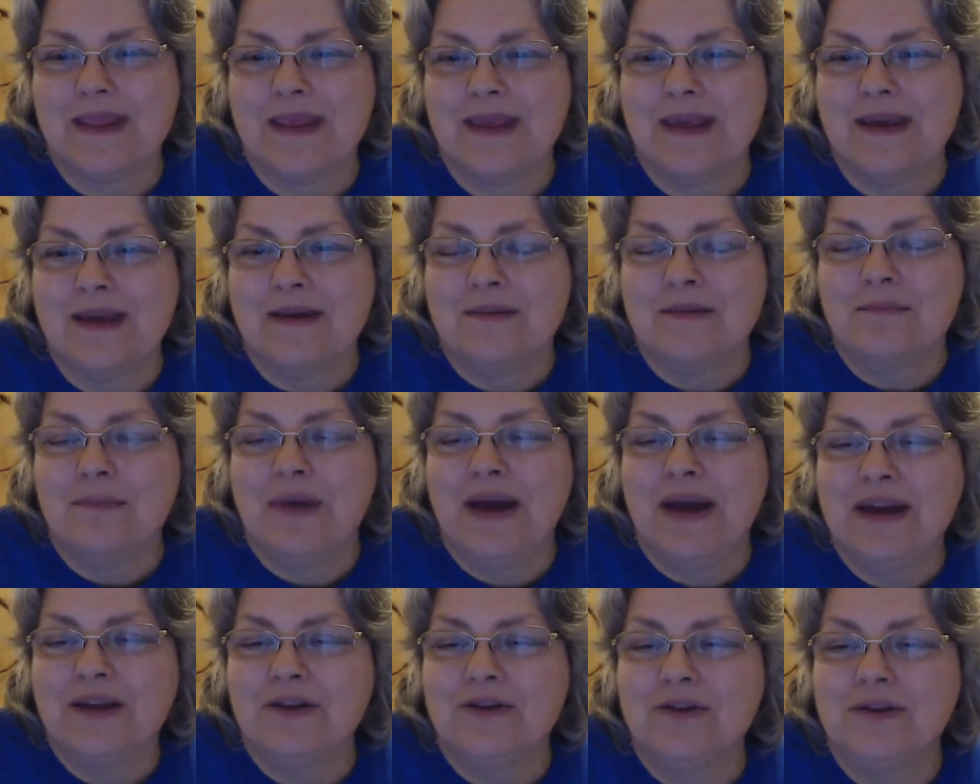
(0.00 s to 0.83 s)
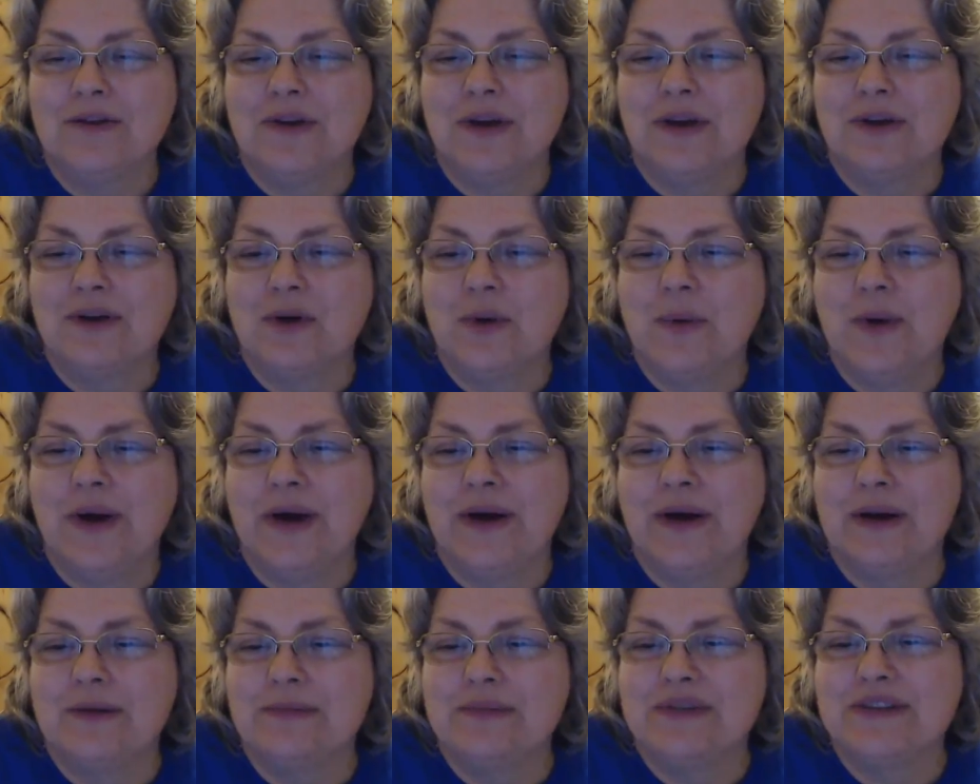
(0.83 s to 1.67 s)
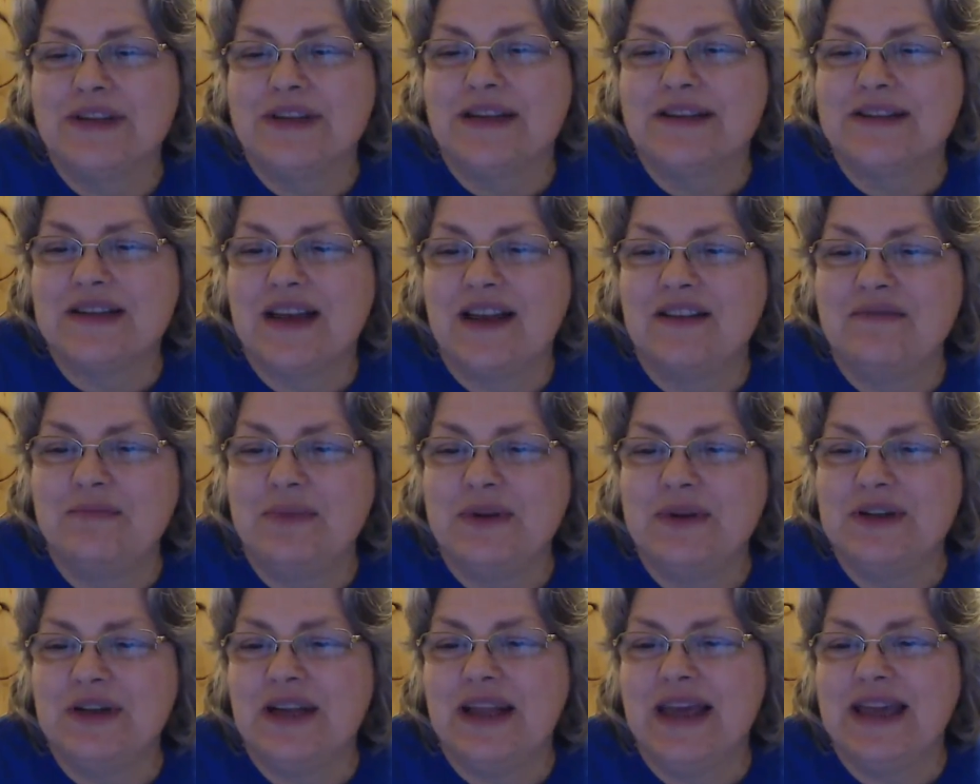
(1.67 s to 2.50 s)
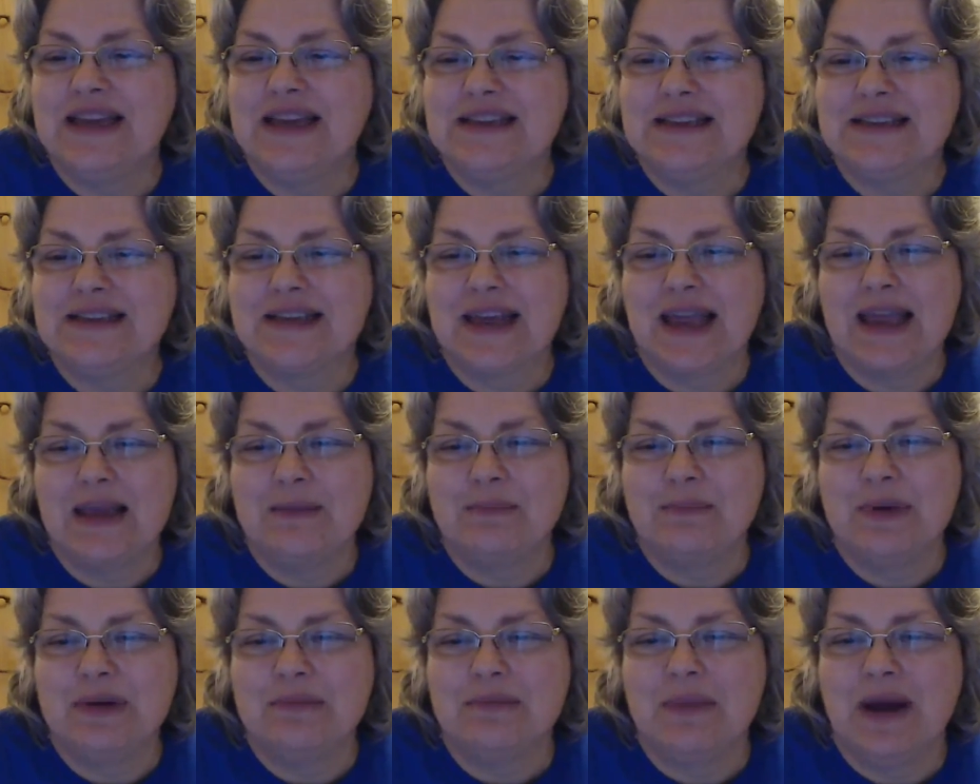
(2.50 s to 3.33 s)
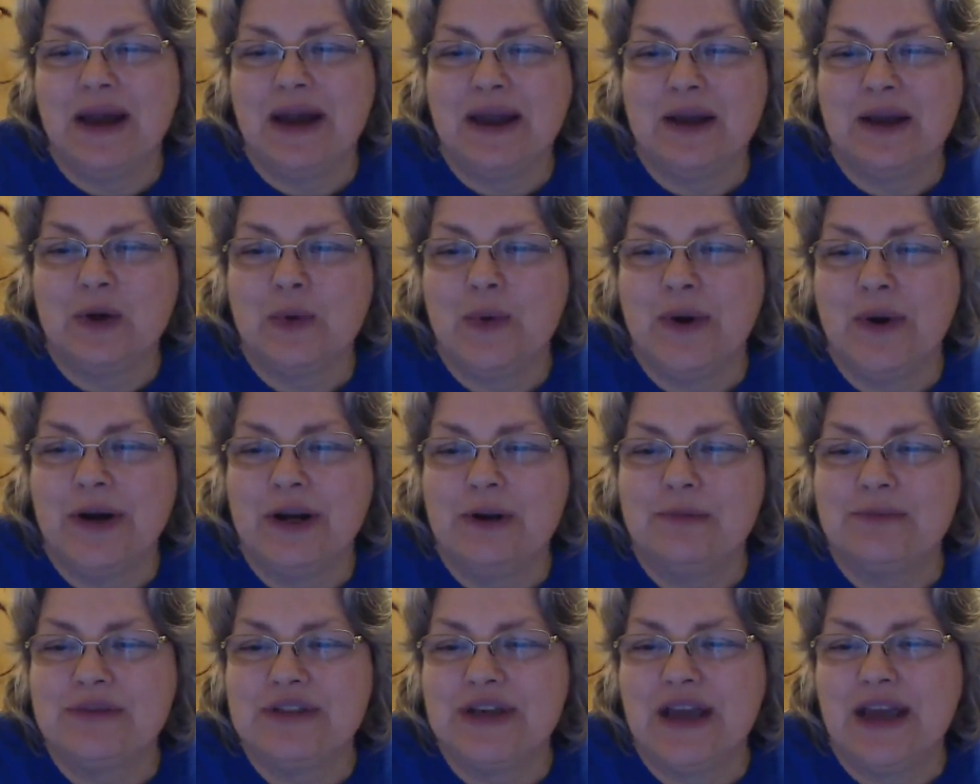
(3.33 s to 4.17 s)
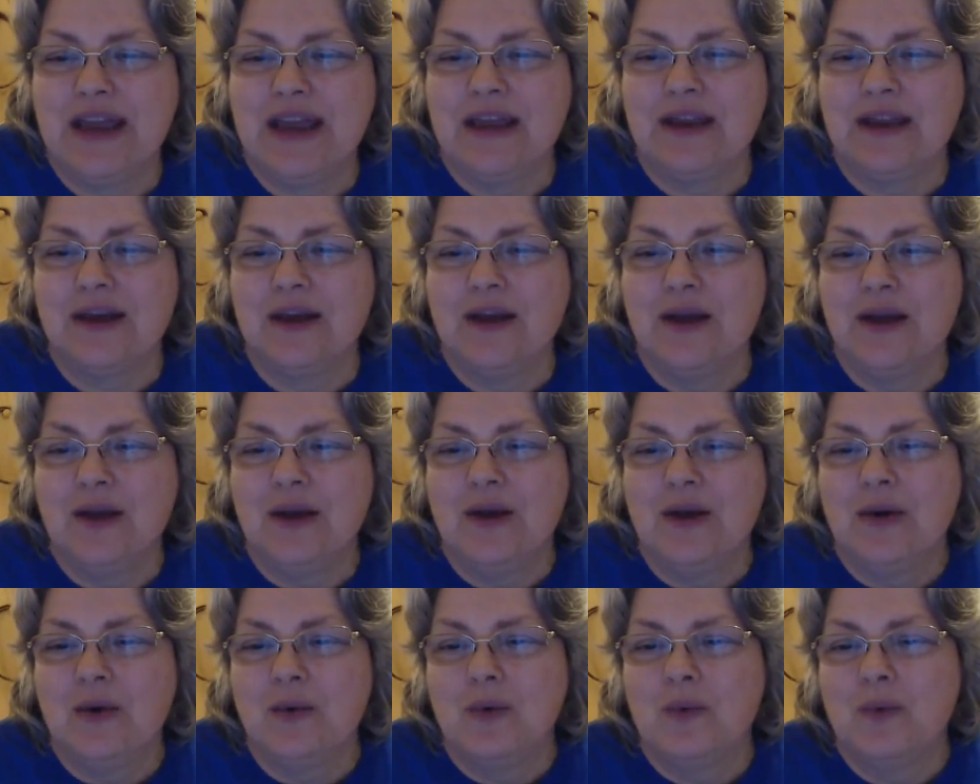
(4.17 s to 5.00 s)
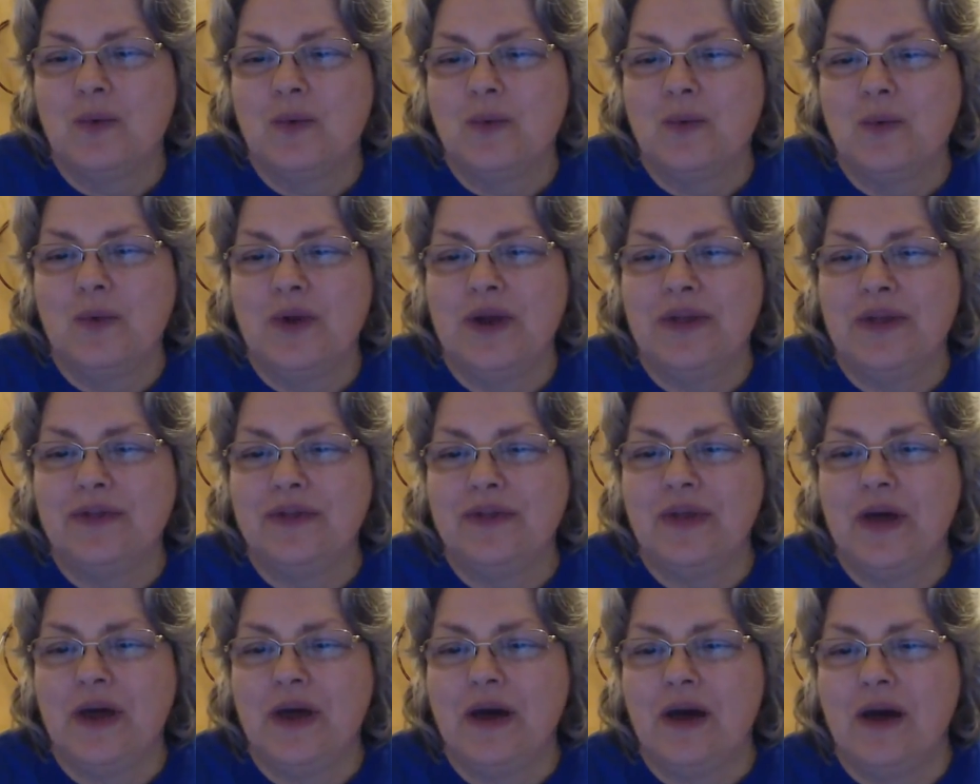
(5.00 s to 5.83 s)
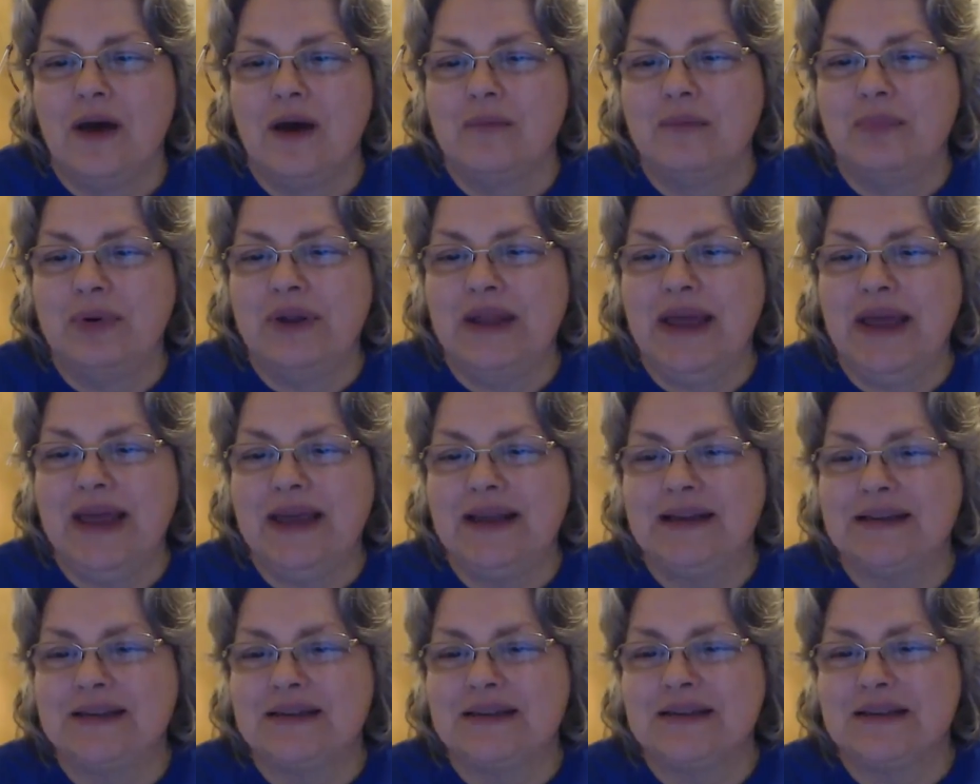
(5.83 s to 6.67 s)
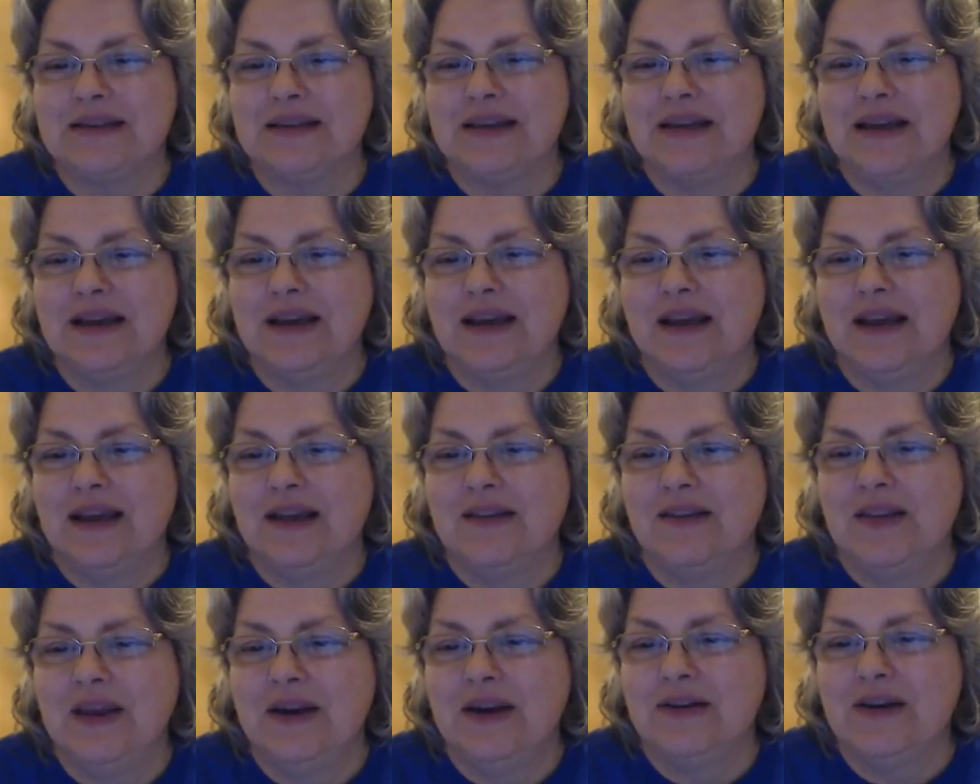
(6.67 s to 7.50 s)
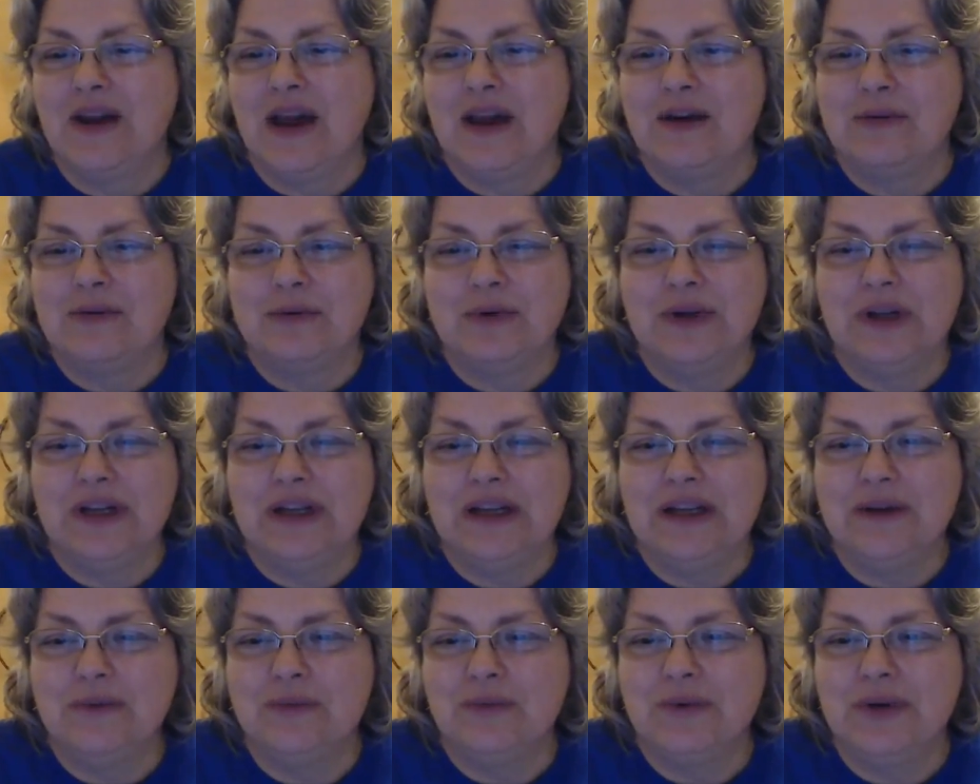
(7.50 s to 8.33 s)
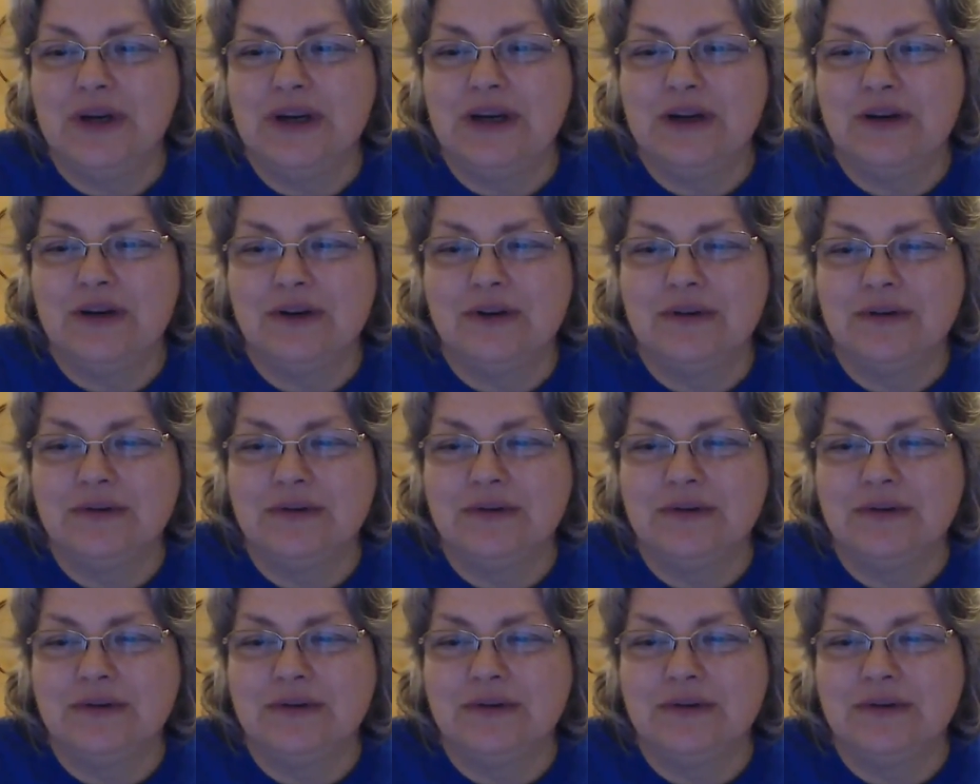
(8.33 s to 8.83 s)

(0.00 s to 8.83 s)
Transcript: Michael Aquarium says, I've been landscaping my aquarium tank with plants. They're not really real.